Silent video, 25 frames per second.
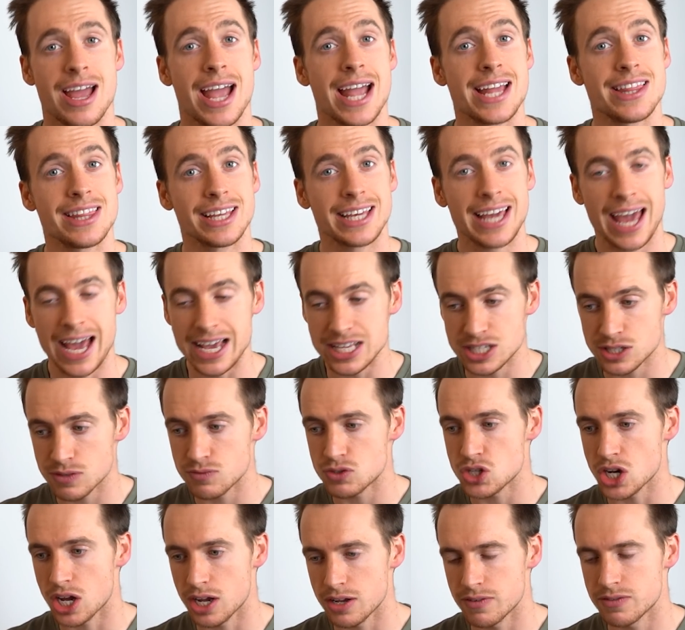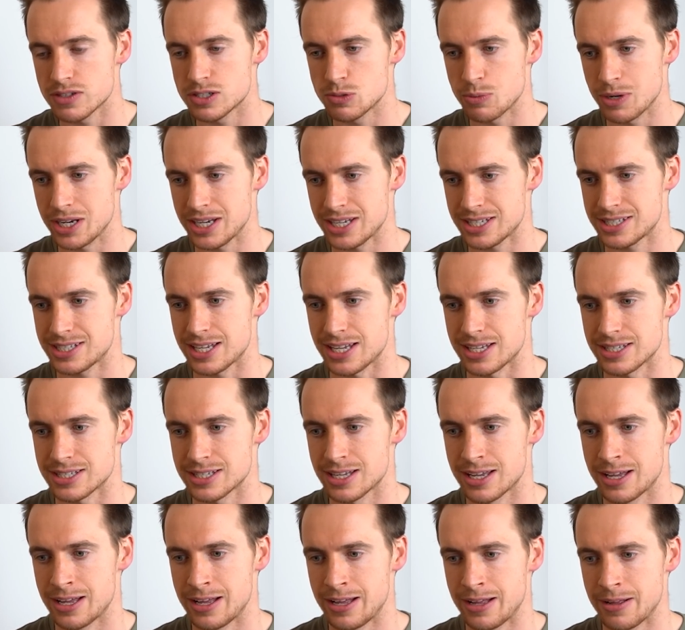In the case of Jehovah's Witnesses,